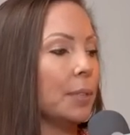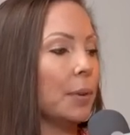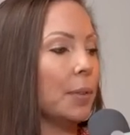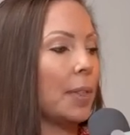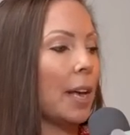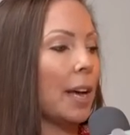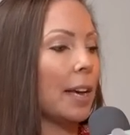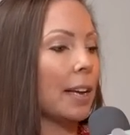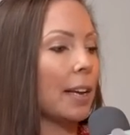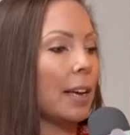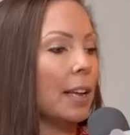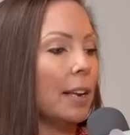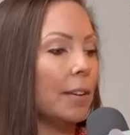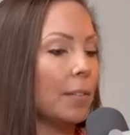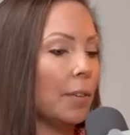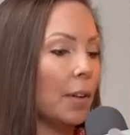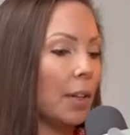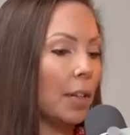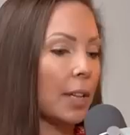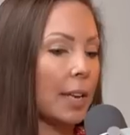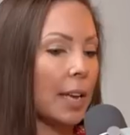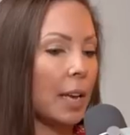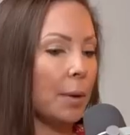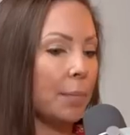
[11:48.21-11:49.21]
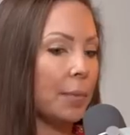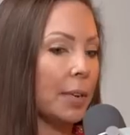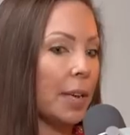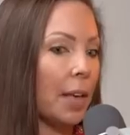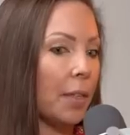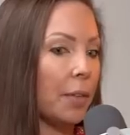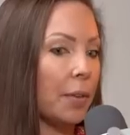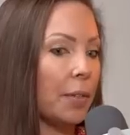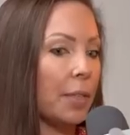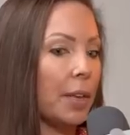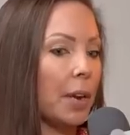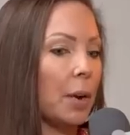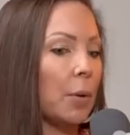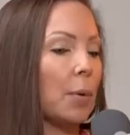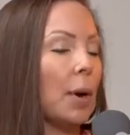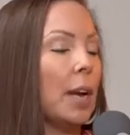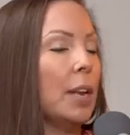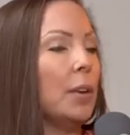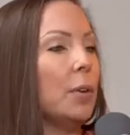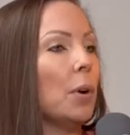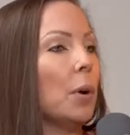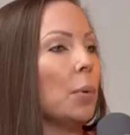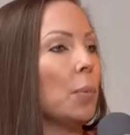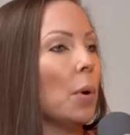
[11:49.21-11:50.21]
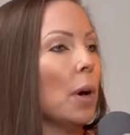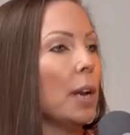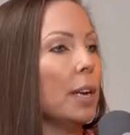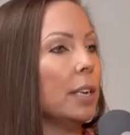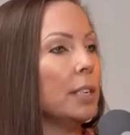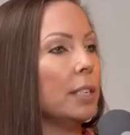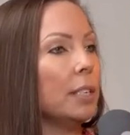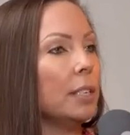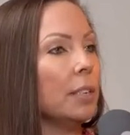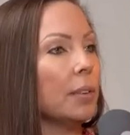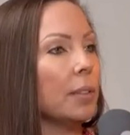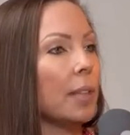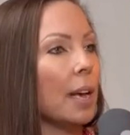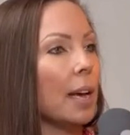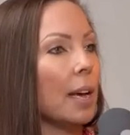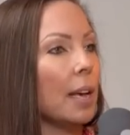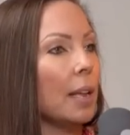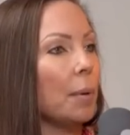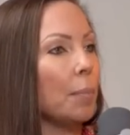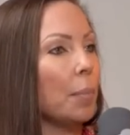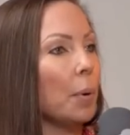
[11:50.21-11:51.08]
So that kind of all came together there where I knew I wanted to do that.